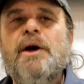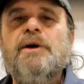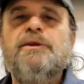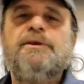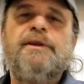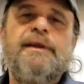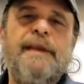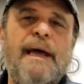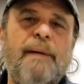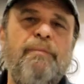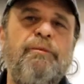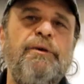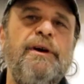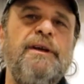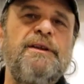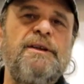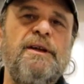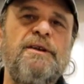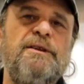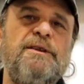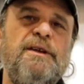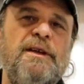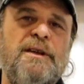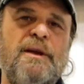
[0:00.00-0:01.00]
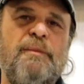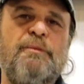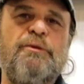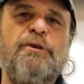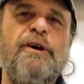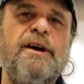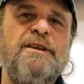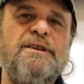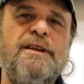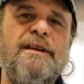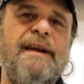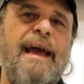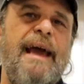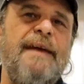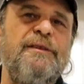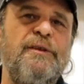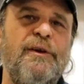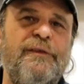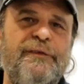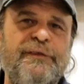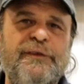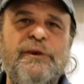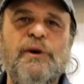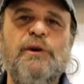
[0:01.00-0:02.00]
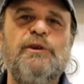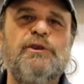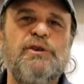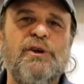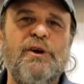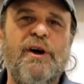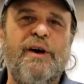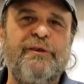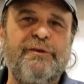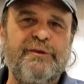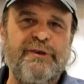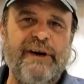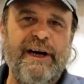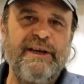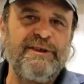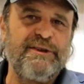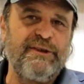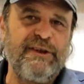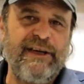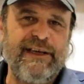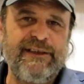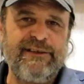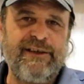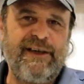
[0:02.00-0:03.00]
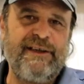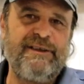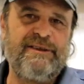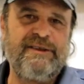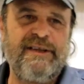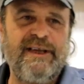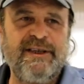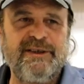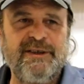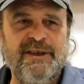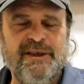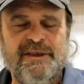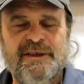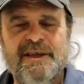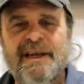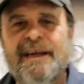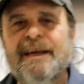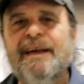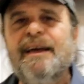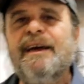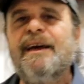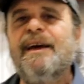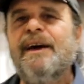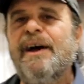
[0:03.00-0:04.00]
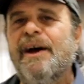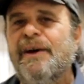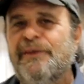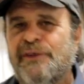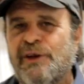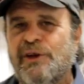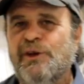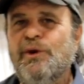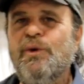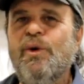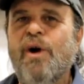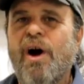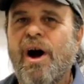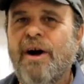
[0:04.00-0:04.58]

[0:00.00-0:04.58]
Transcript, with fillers: So that brings us to the present and the future of Chrysler inline sixes, the new